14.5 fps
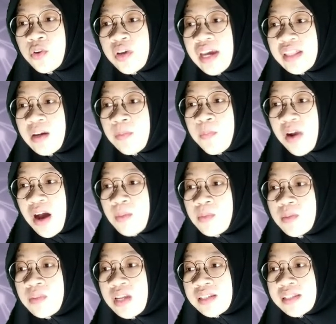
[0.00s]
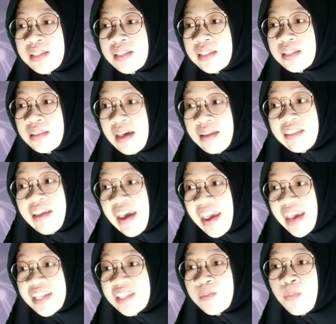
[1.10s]
get a problem that
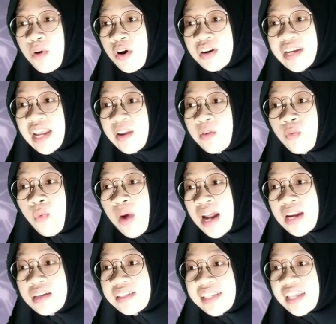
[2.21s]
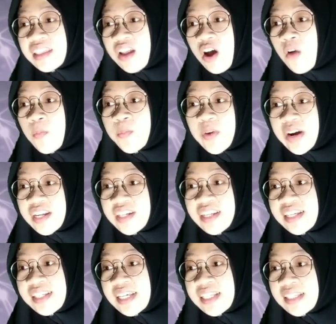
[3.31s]
has more than one set of
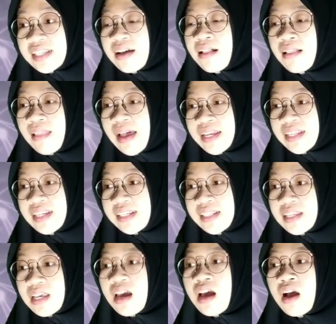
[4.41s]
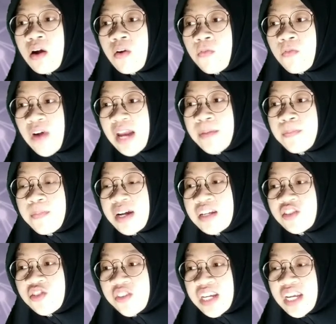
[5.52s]
parentheses like this? 5
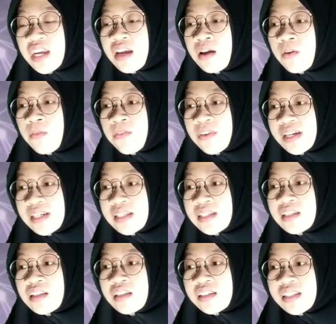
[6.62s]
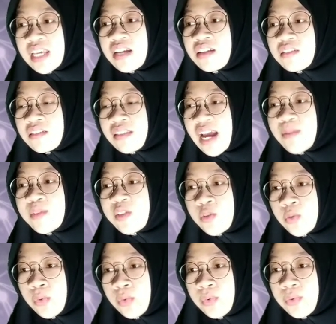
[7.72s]
minus 3 plus 6 times
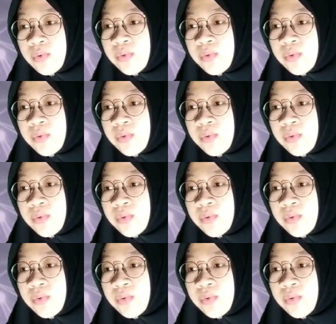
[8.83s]
2.